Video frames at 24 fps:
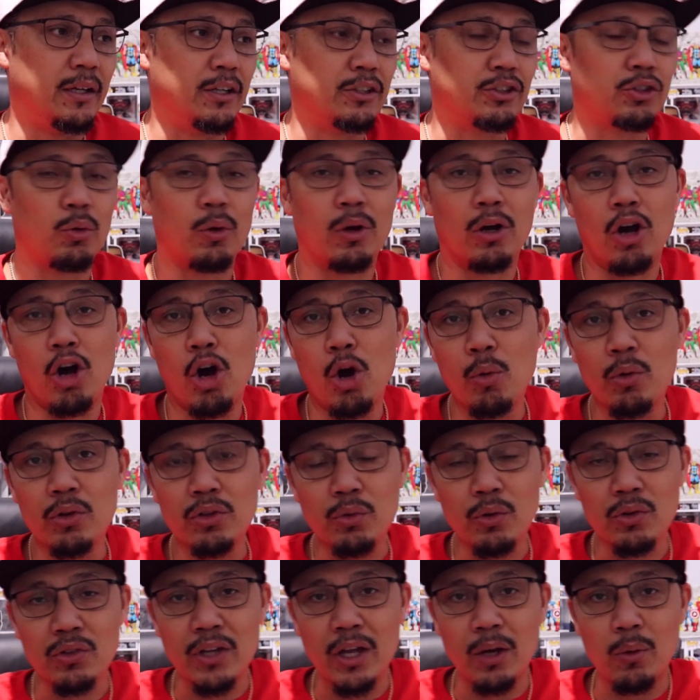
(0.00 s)
Terrell Owens
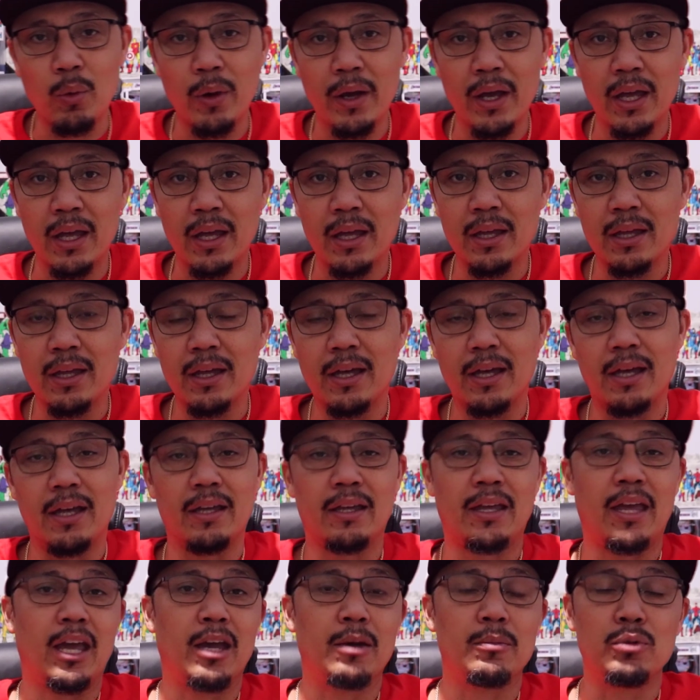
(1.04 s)
was that way.
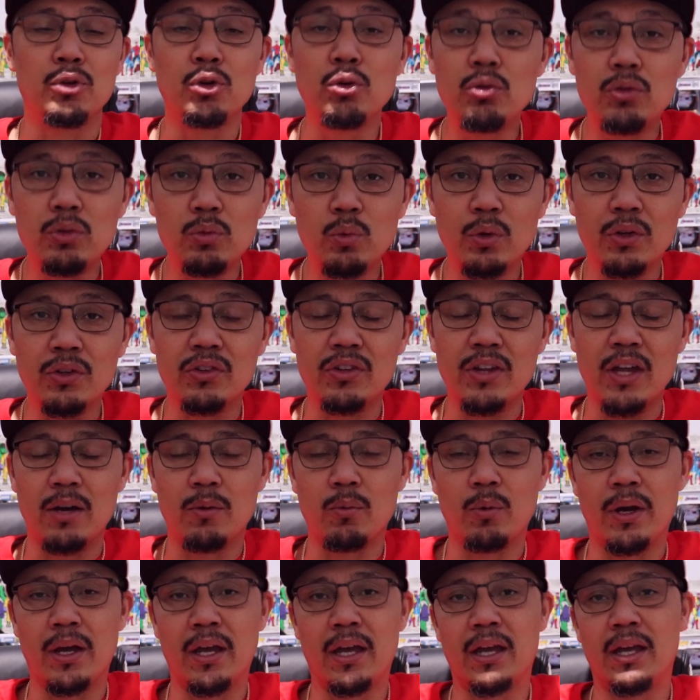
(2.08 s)
Cam Newton was that
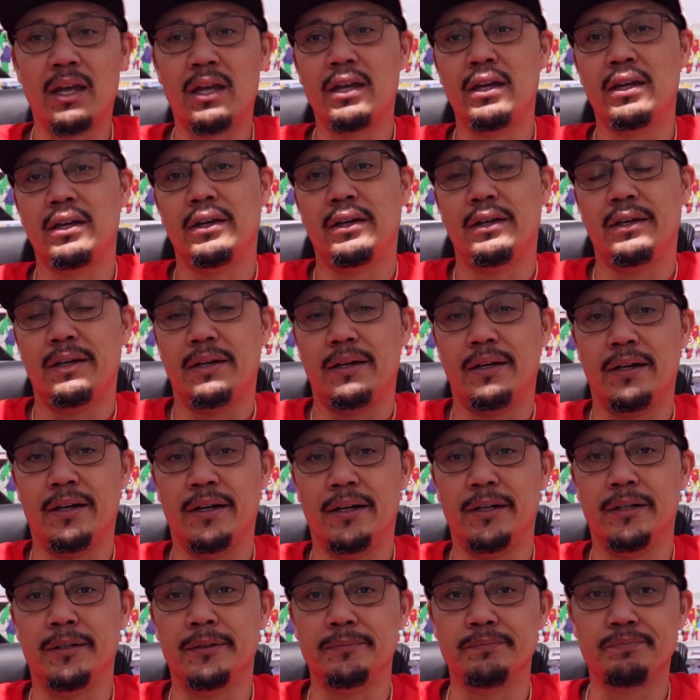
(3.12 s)
way.
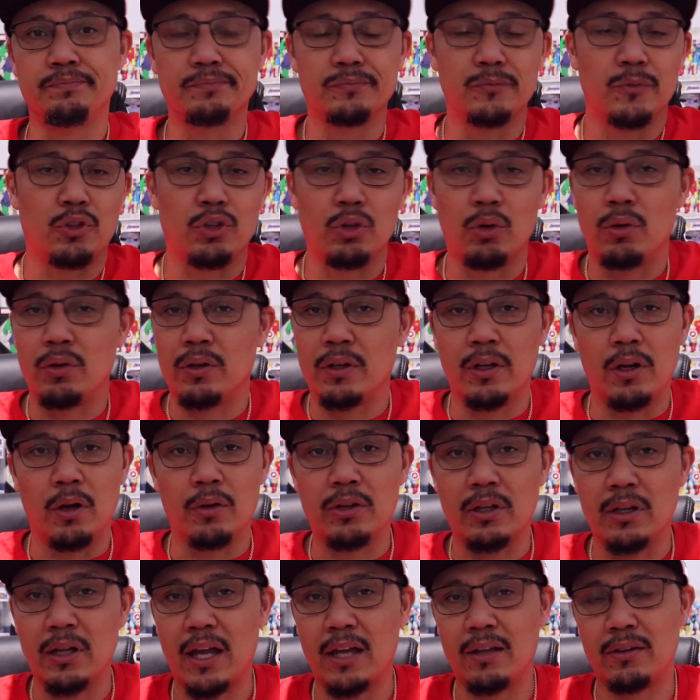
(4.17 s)
So on,
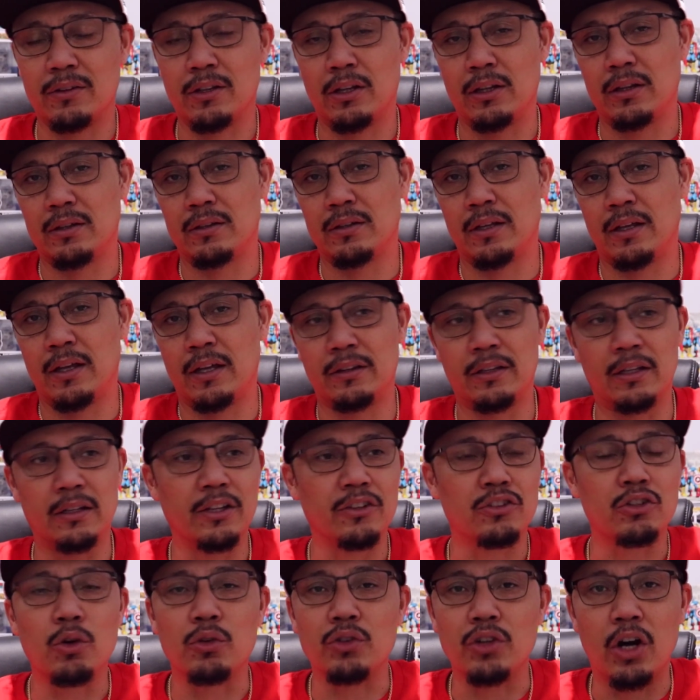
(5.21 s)
the
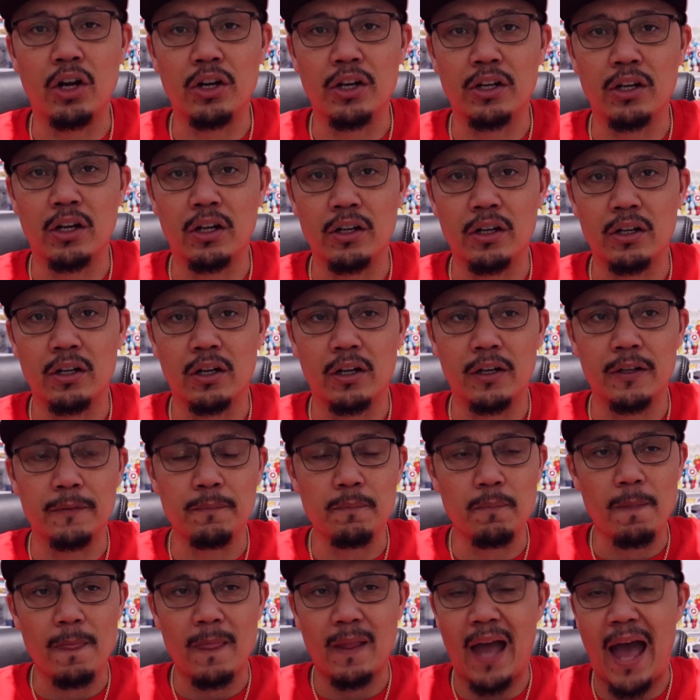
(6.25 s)
list goes on and on and on.
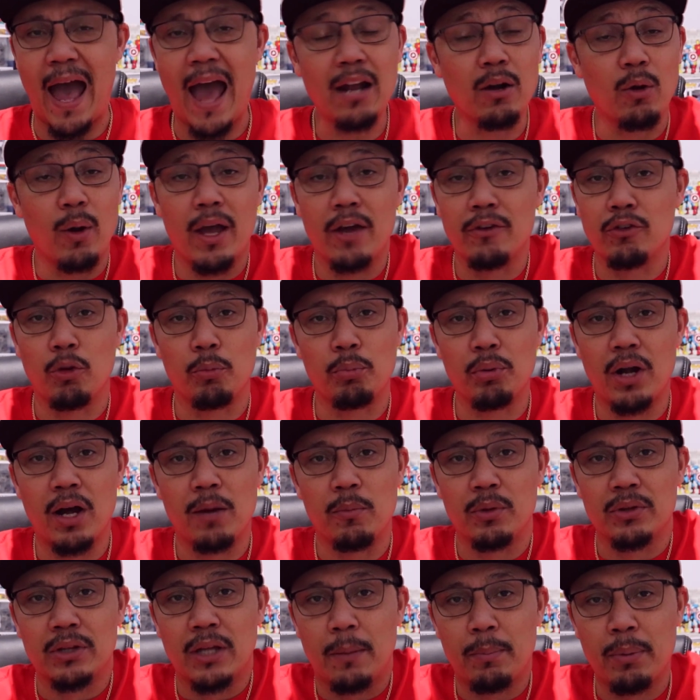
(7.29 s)
I don't have no
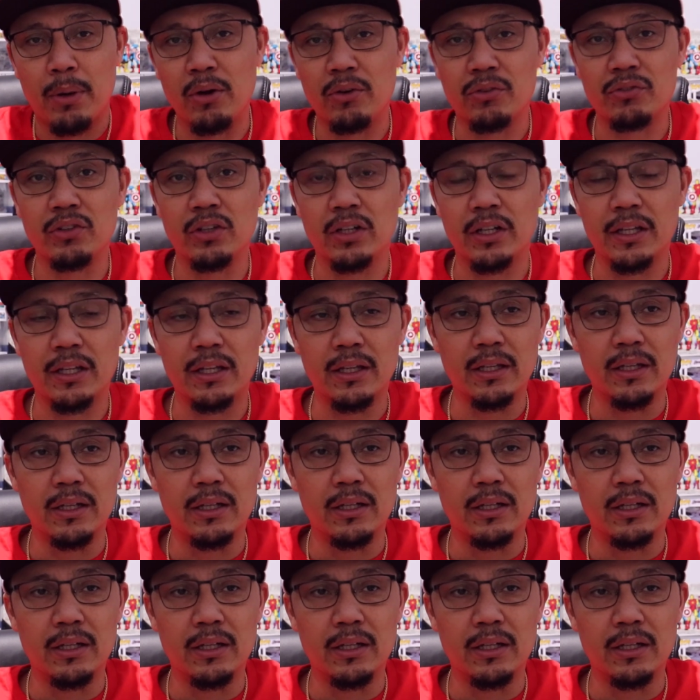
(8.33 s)
problem with that personally.